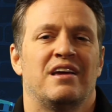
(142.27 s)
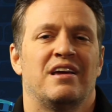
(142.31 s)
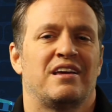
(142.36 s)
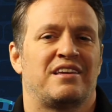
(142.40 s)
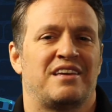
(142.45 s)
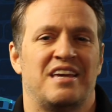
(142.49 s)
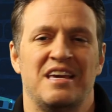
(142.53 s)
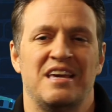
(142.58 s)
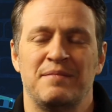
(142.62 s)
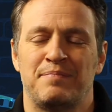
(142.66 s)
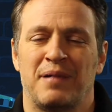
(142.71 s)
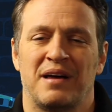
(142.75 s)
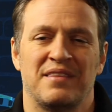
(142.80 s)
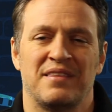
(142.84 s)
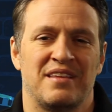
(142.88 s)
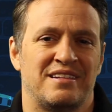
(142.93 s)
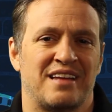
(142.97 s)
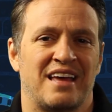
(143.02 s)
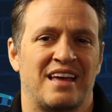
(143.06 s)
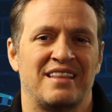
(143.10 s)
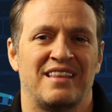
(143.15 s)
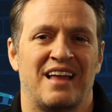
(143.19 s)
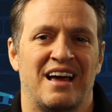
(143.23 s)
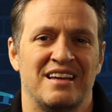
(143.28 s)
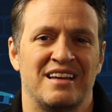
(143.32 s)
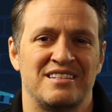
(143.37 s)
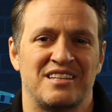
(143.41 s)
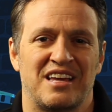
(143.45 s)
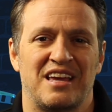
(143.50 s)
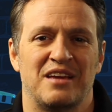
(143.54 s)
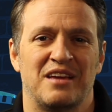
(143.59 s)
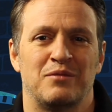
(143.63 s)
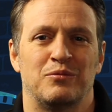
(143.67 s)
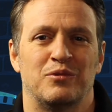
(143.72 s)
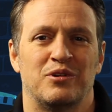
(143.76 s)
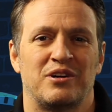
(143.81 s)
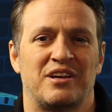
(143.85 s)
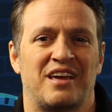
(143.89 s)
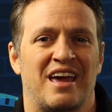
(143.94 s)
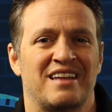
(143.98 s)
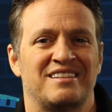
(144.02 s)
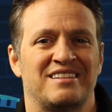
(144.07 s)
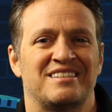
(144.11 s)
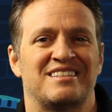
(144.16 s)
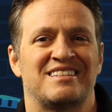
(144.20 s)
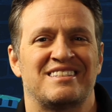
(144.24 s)
Keep on the deadlines. It will
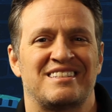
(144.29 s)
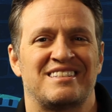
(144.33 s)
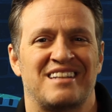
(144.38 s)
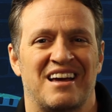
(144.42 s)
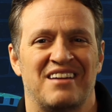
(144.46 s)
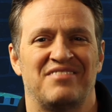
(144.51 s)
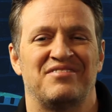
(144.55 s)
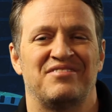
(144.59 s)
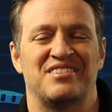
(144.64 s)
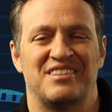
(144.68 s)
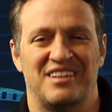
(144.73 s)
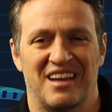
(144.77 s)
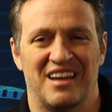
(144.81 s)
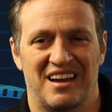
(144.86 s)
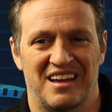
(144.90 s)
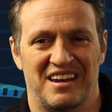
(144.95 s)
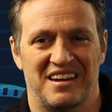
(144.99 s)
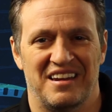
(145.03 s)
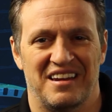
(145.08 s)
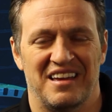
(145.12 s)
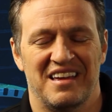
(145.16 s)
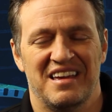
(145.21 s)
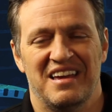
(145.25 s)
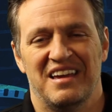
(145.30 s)
get stuff done.